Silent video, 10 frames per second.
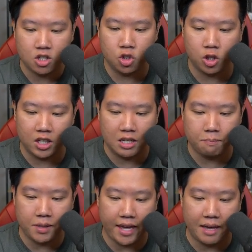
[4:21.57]
You're going to
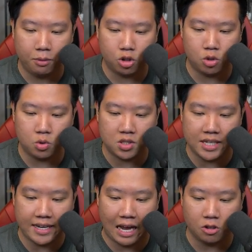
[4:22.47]
be able to
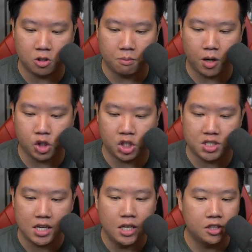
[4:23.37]
send out your marches.